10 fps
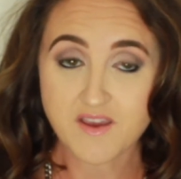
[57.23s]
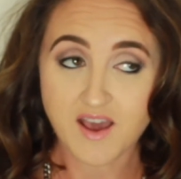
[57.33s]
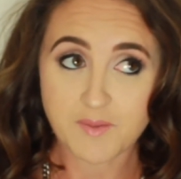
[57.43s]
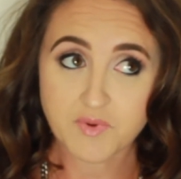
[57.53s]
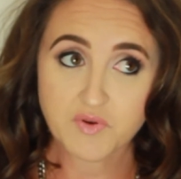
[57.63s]

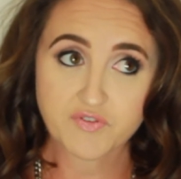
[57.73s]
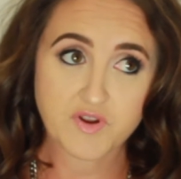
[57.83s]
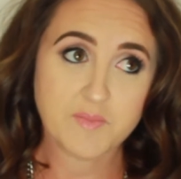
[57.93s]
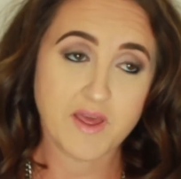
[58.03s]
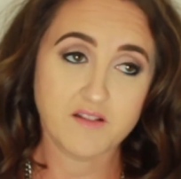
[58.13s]
I moved
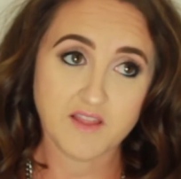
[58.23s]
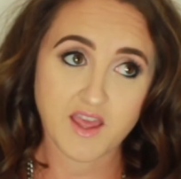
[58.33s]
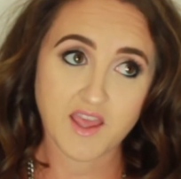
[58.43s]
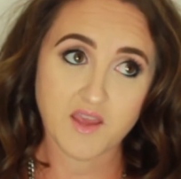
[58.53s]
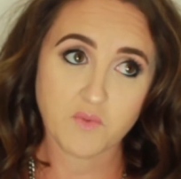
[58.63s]
from
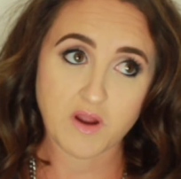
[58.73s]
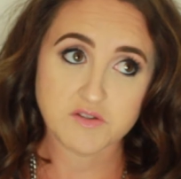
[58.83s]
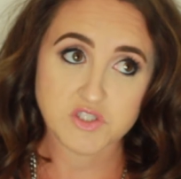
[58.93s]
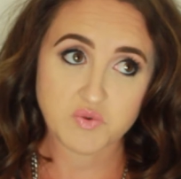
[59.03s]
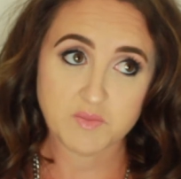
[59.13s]
LA where I
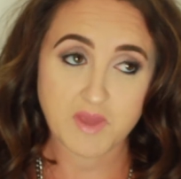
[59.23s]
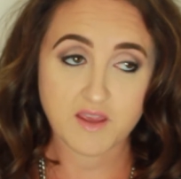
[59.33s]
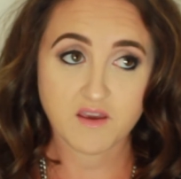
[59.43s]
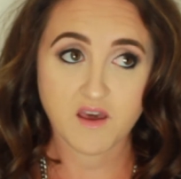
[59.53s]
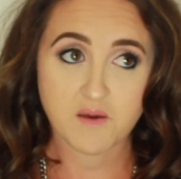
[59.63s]
was doing
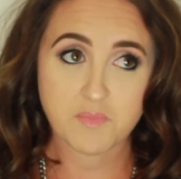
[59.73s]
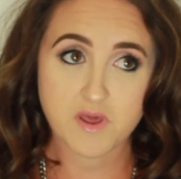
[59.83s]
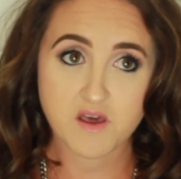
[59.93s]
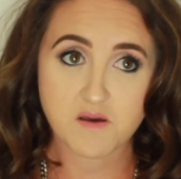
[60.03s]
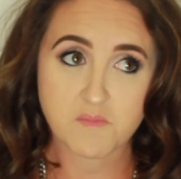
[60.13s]
makeup
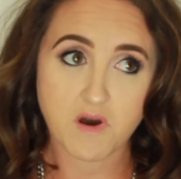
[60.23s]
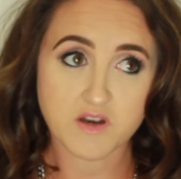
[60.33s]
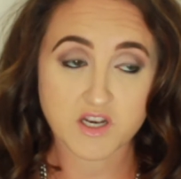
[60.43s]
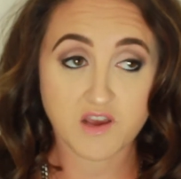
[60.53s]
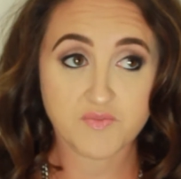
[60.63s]
on
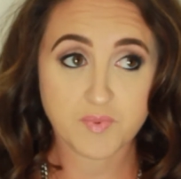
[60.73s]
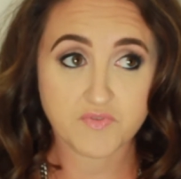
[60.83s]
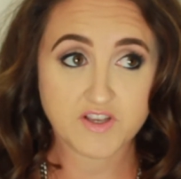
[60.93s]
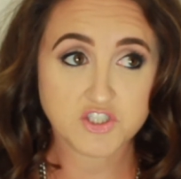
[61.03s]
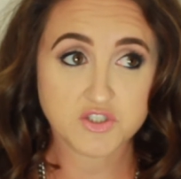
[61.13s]
and off
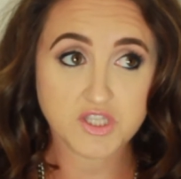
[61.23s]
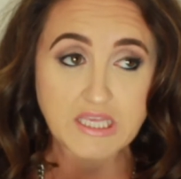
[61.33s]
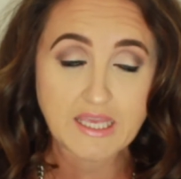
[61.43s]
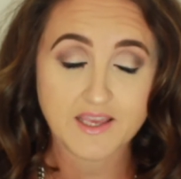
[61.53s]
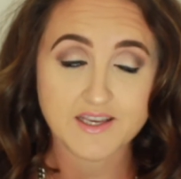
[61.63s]

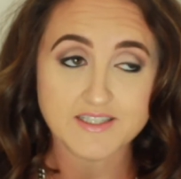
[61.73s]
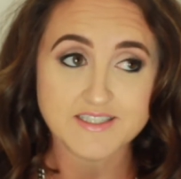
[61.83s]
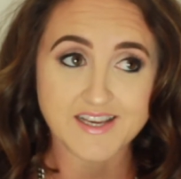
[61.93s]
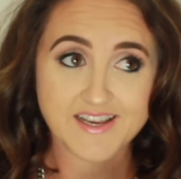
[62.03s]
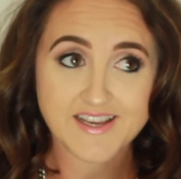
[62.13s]
professionally, and
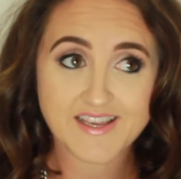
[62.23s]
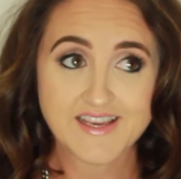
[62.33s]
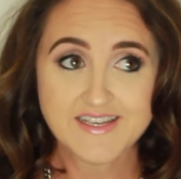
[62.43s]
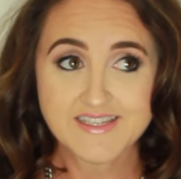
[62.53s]
I